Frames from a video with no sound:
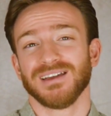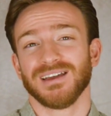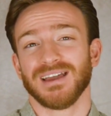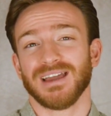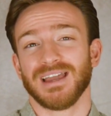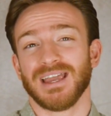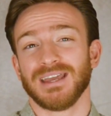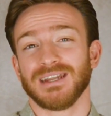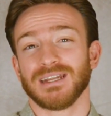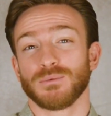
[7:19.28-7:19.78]

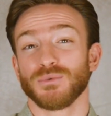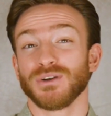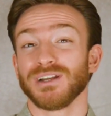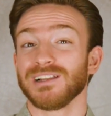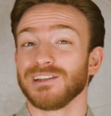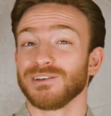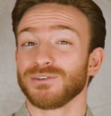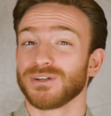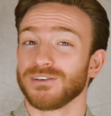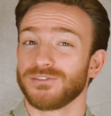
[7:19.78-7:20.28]
And I'm
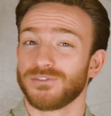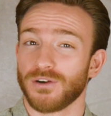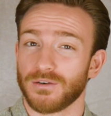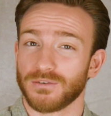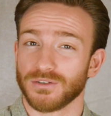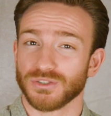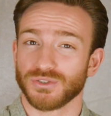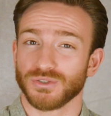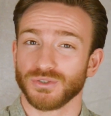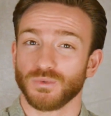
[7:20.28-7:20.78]
really looking
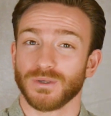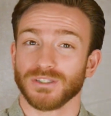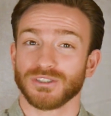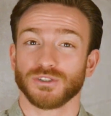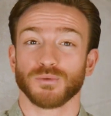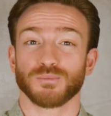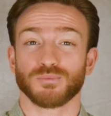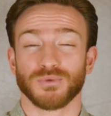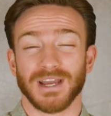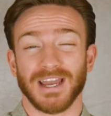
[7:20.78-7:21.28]
forward to what
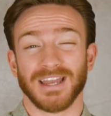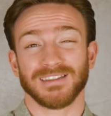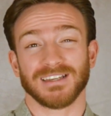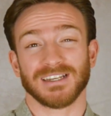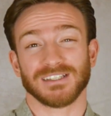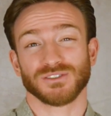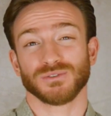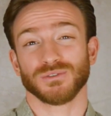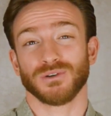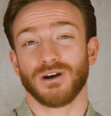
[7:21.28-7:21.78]
your brand
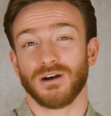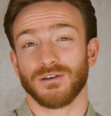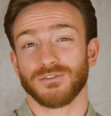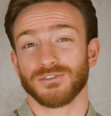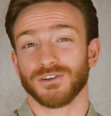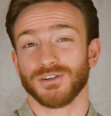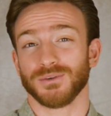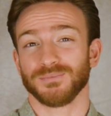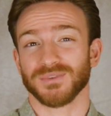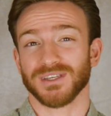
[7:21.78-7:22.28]
has to
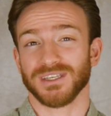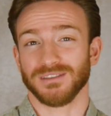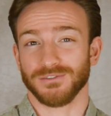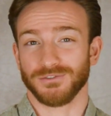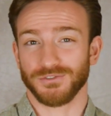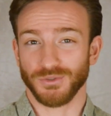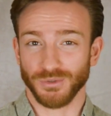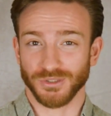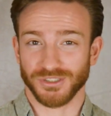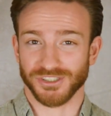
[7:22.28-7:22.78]
offer in the
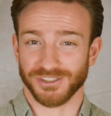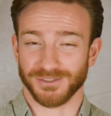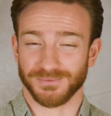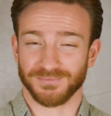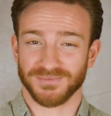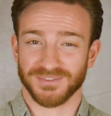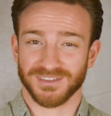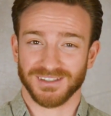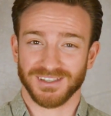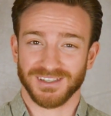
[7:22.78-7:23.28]
future.
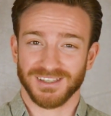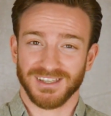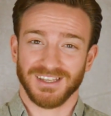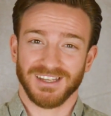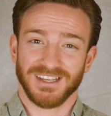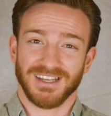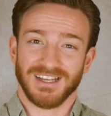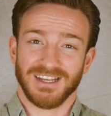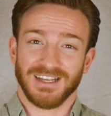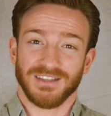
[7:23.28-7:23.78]

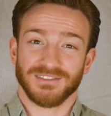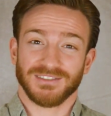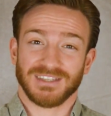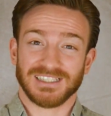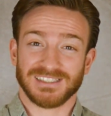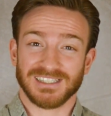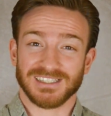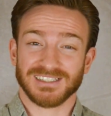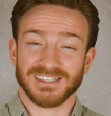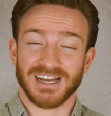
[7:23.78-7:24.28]

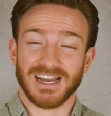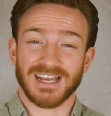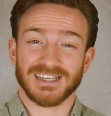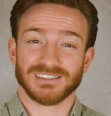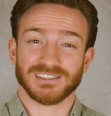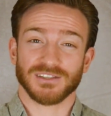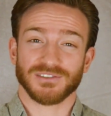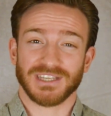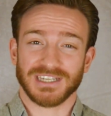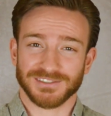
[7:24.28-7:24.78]
That's it,
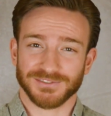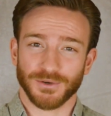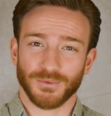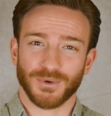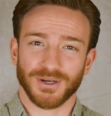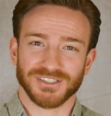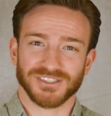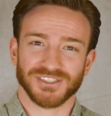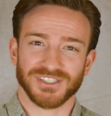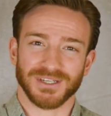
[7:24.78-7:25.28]
guys. Thanks for
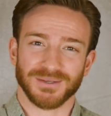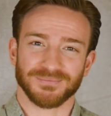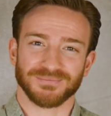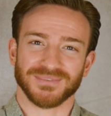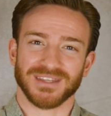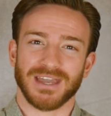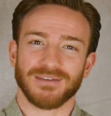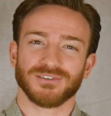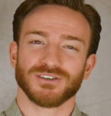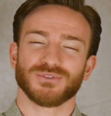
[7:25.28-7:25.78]
watching.
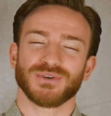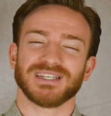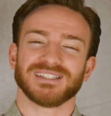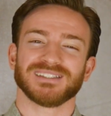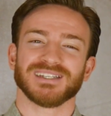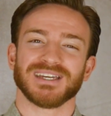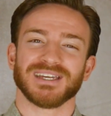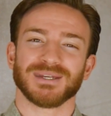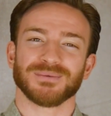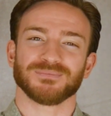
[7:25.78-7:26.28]
Have a great
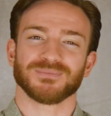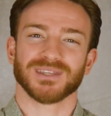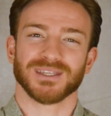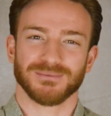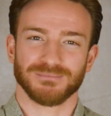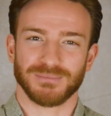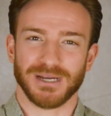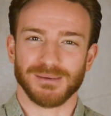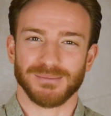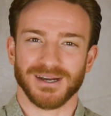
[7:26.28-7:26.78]
day.
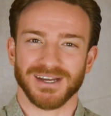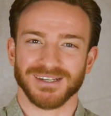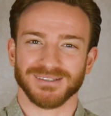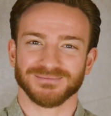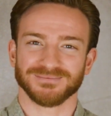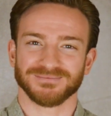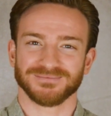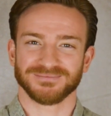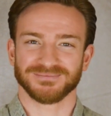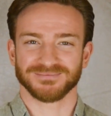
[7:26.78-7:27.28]

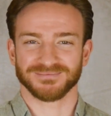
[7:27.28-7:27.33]
Bye-bye.